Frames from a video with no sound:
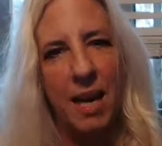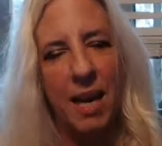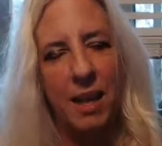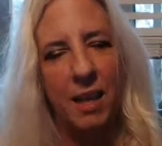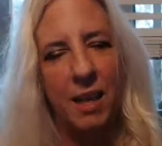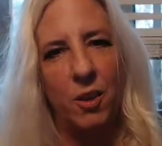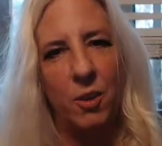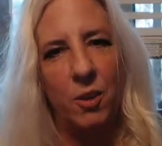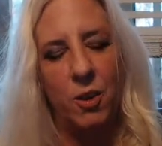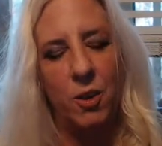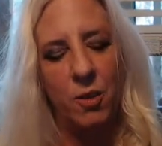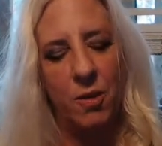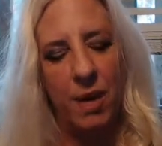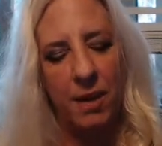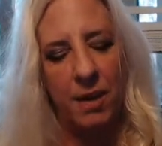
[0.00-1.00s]
islandgirl
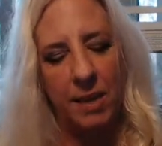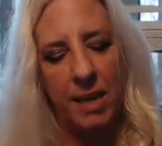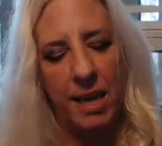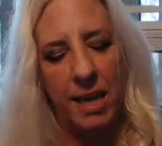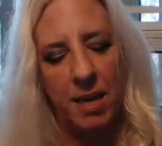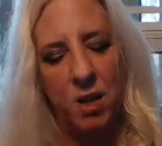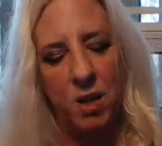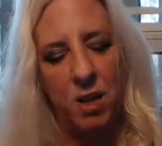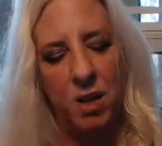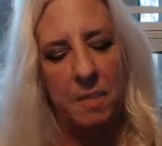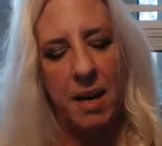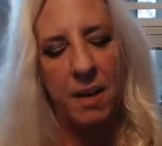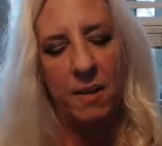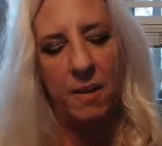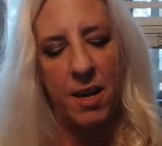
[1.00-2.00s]
two thousand eight at
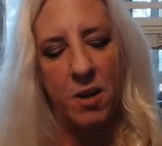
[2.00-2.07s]
gmail